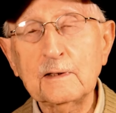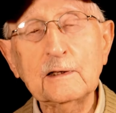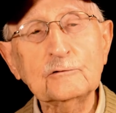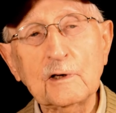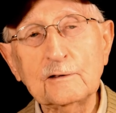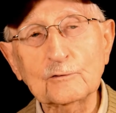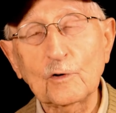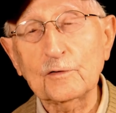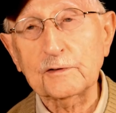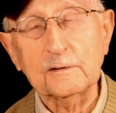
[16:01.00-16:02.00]
then they changed
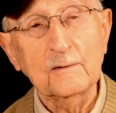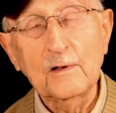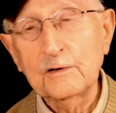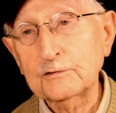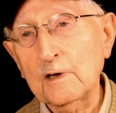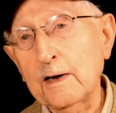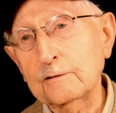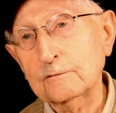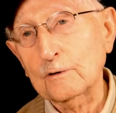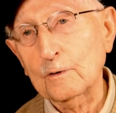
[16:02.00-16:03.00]
all the
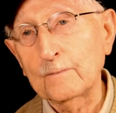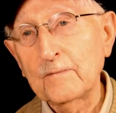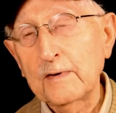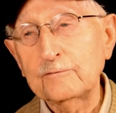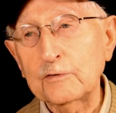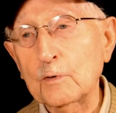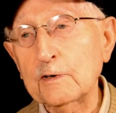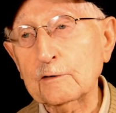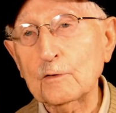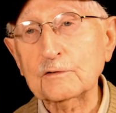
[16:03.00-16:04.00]
signs, so if you want
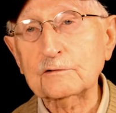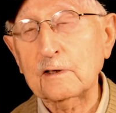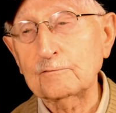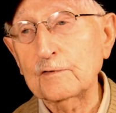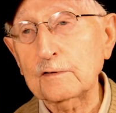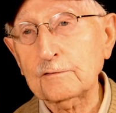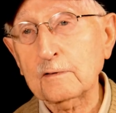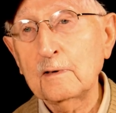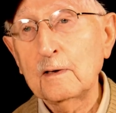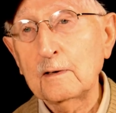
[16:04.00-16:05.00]
to go to St. Vith,
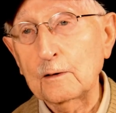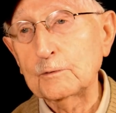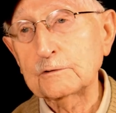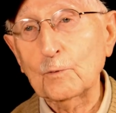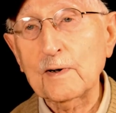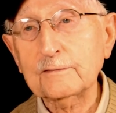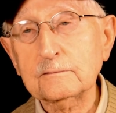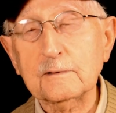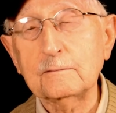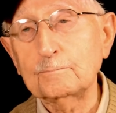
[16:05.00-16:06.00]
it was
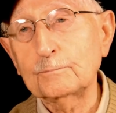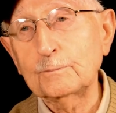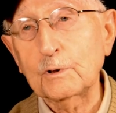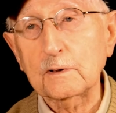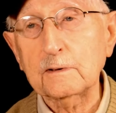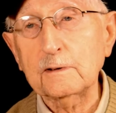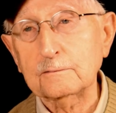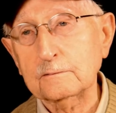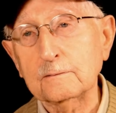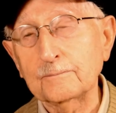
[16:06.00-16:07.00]
west, they put it
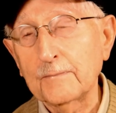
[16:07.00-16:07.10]
east, and,